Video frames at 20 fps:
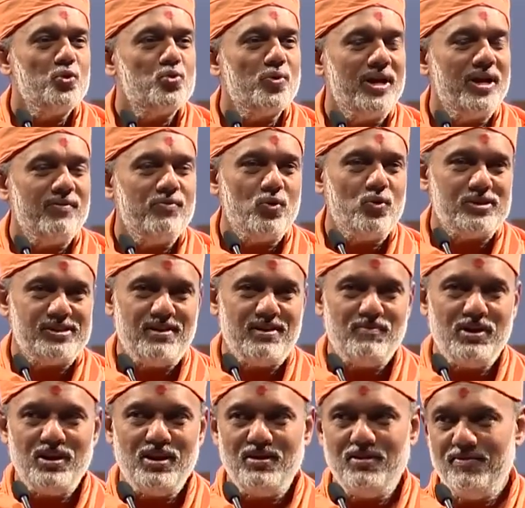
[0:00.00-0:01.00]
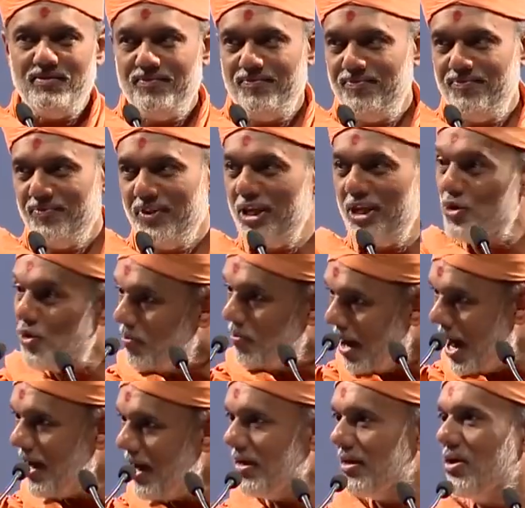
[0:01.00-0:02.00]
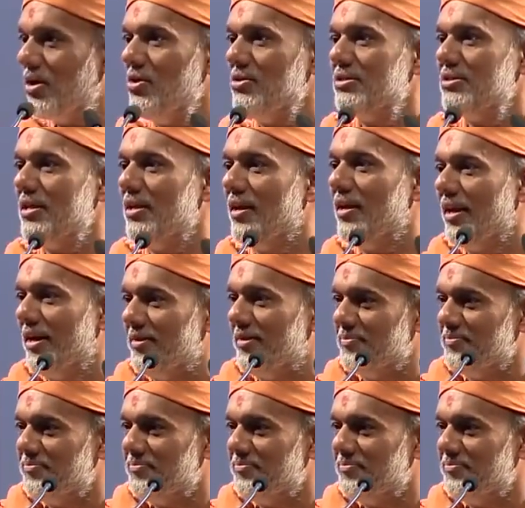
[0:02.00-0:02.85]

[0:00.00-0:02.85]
24/7 in your mind constantly?